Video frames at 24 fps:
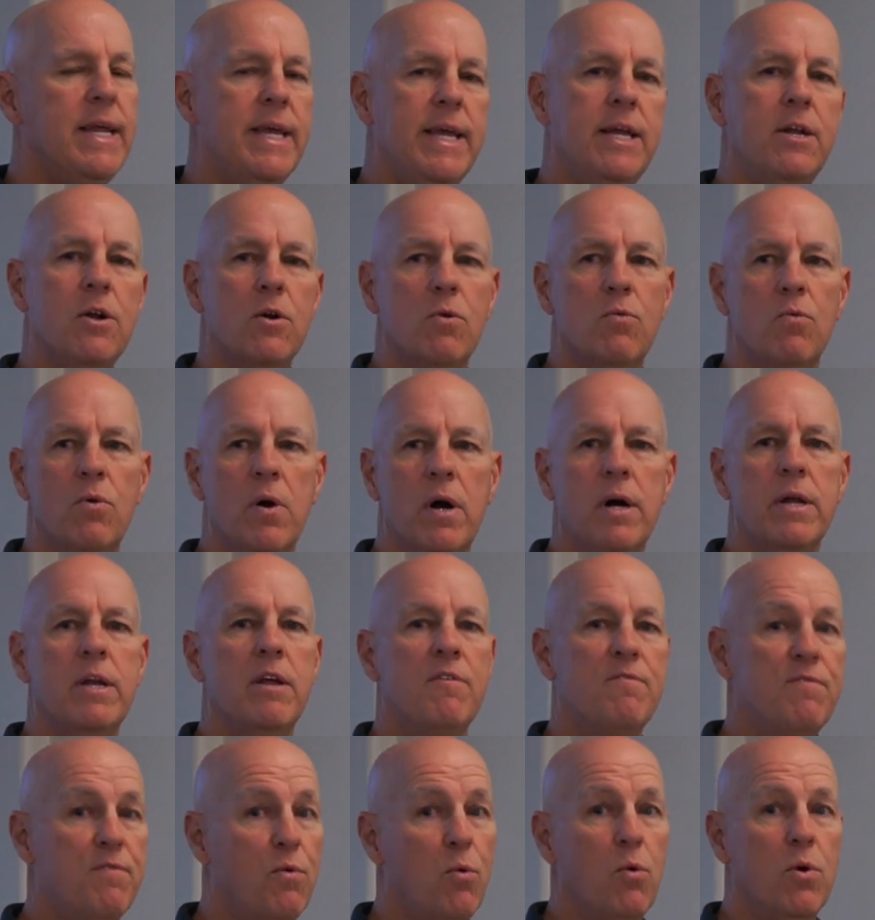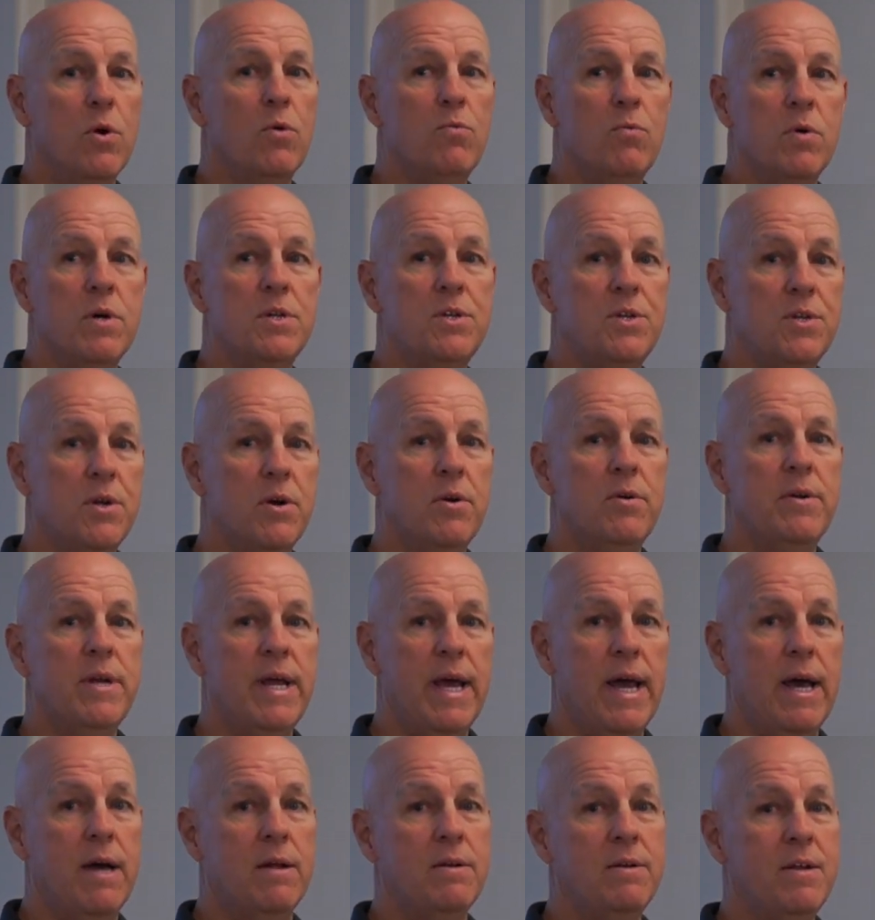heater run at 4 to 1 turn
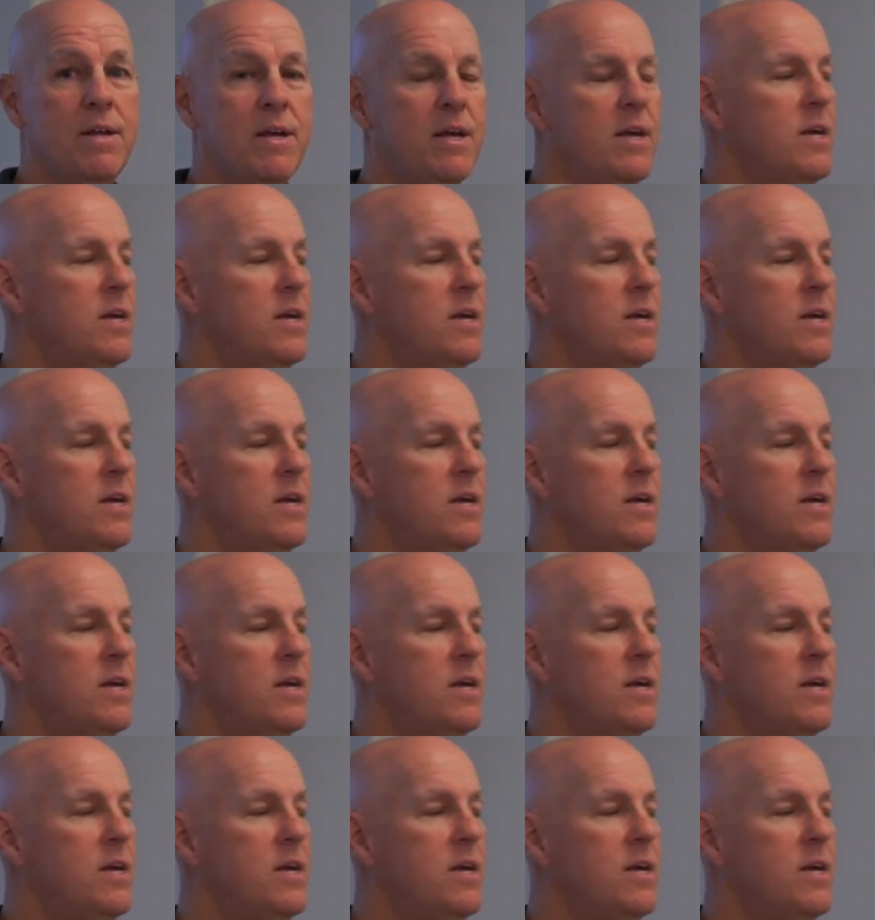down?